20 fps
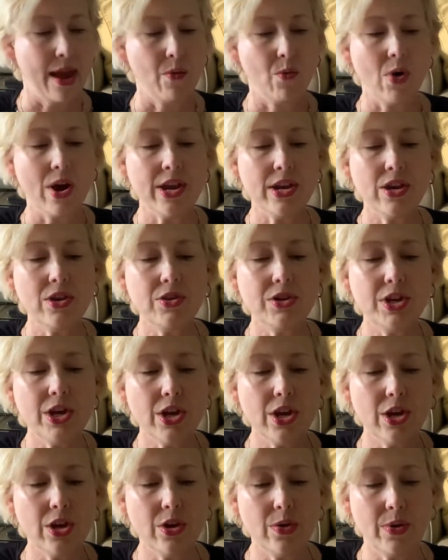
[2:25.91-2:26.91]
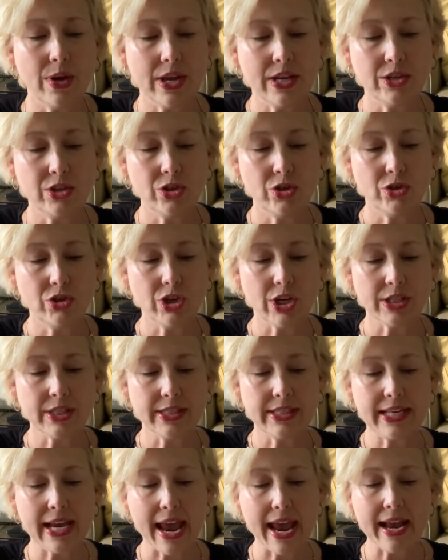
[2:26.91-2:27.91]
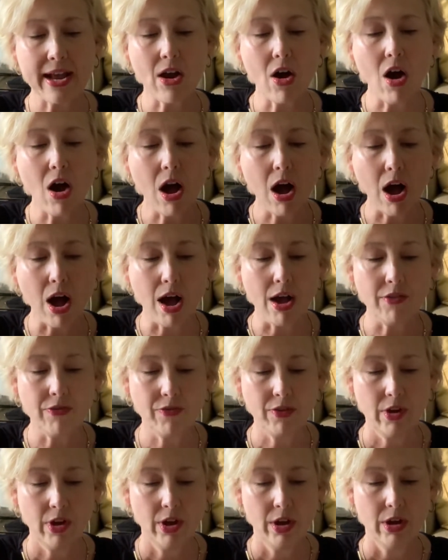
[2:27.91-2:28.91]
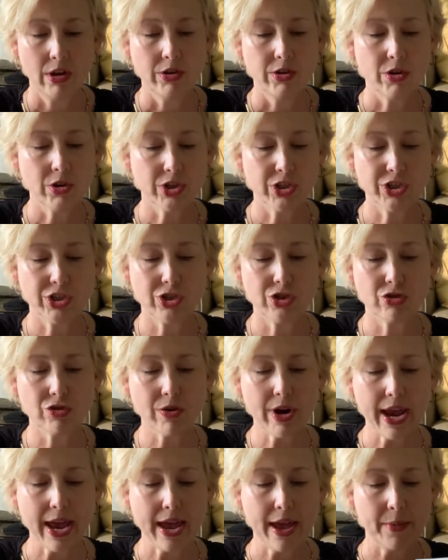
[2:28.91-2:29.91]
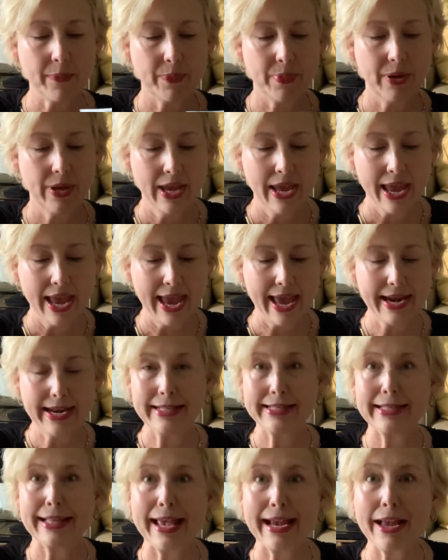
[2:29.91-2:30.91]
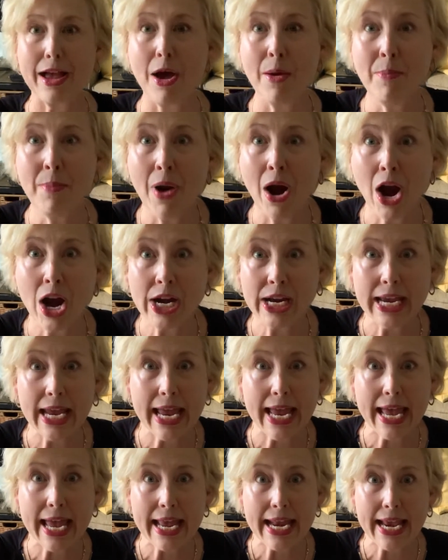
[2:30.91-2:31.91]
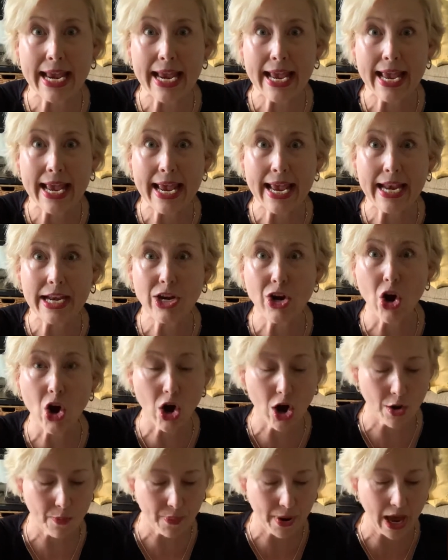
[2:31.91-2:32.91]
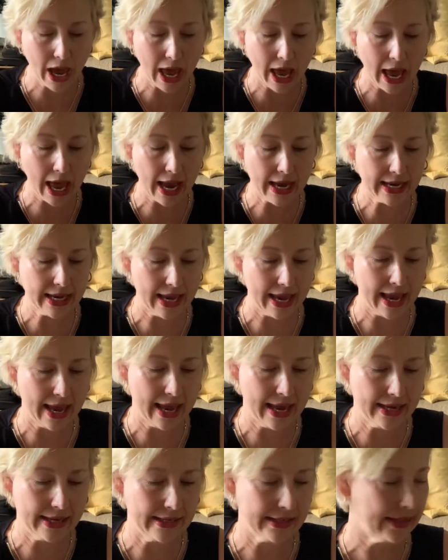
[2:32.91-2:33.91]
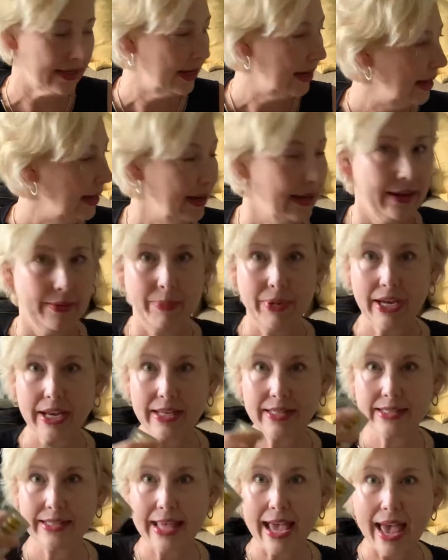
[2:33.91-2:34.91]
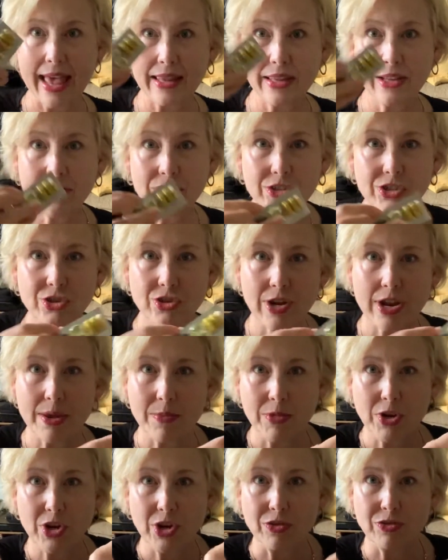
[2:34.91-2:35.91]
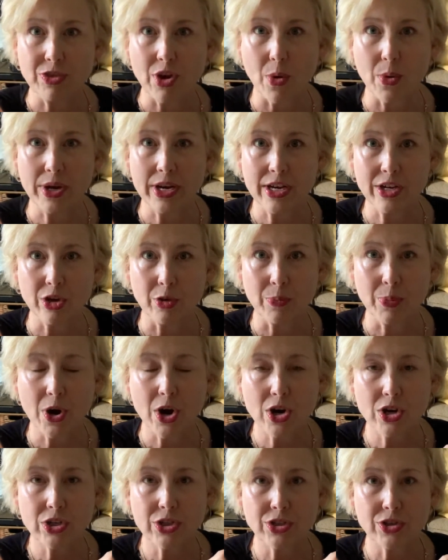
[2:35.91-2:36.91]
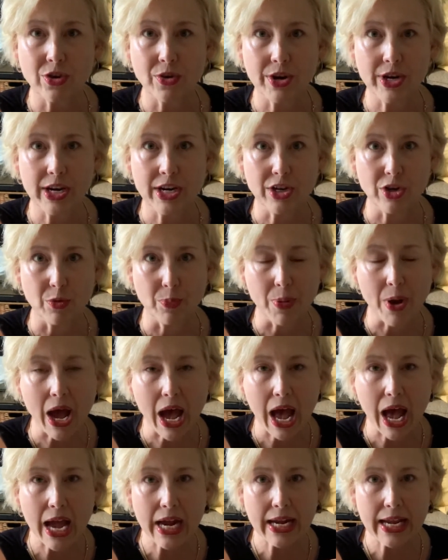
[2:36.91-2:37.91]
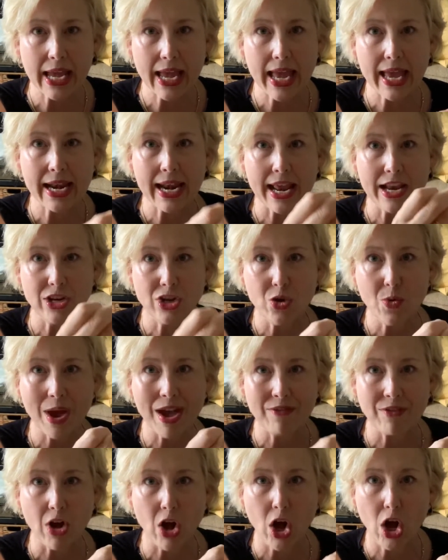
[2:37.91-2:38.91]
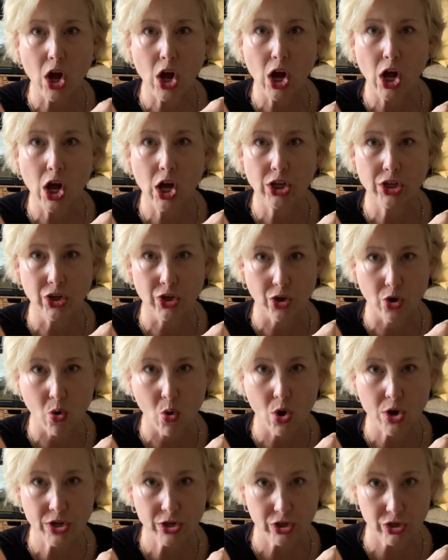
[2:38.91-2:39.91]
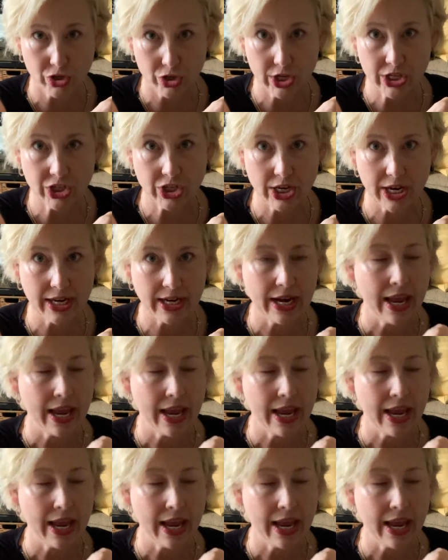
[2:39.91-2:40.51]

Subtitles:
what you do is you just take off your strip, and it's like a market in your pocket, because that little strip, you can throw it in your purse, throw it in your pocket, and you have all your core nutrition